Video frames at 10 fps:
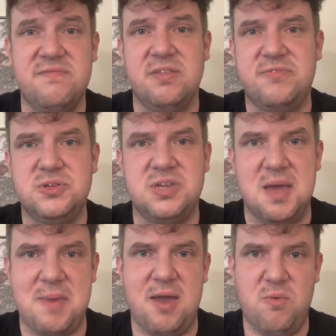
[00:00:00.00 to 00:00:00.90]
for the first
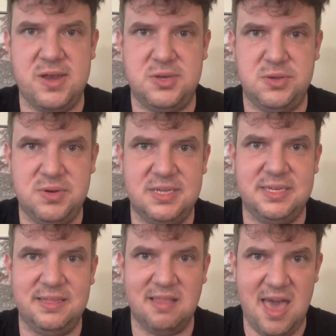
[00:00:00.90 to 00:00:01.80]
time, I went to
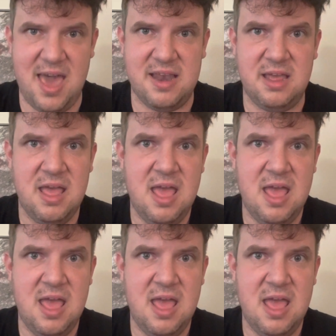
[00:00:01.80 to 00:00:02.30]
Disneyland.